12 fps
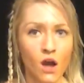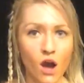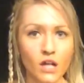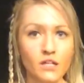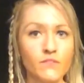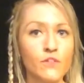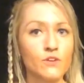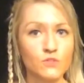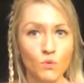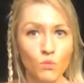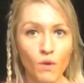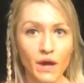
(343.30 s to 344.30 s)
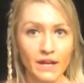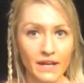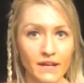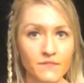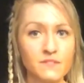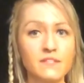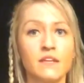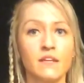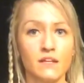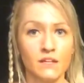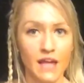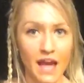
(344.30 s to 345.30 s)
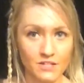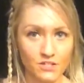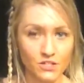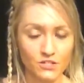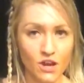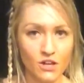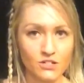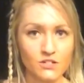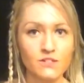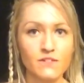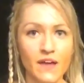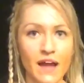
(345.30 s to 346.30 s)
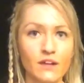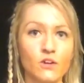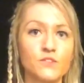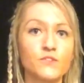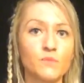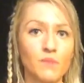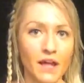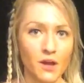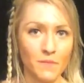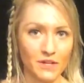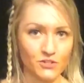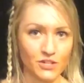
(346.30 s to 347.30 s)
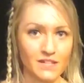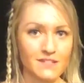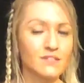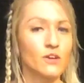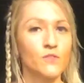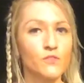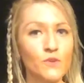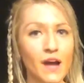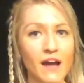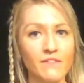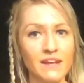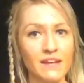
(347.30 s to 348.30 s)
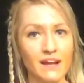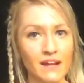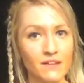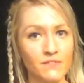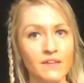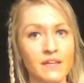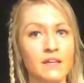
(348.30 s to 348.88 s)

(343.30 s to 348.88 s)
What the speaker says: all of those what ifs, ask your doctors. That goes for plyometrics. So if you have any kind of